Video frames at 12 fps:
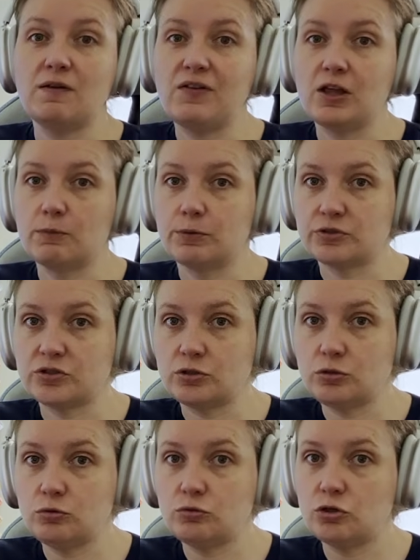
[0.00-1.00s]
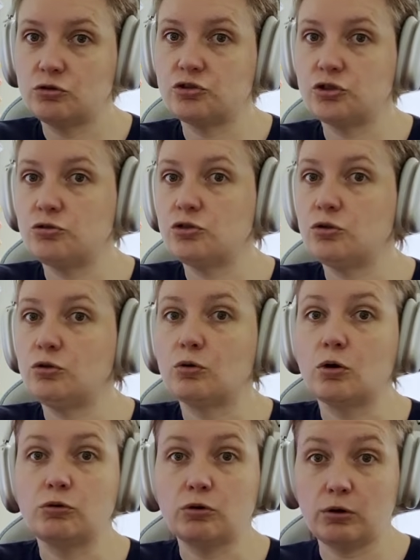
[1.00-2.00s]
available soon to do
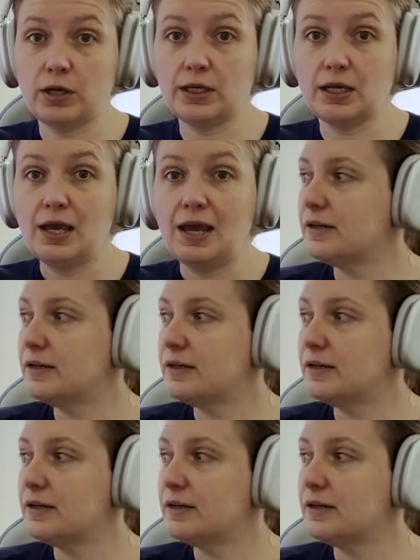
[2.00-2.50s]
your own creating.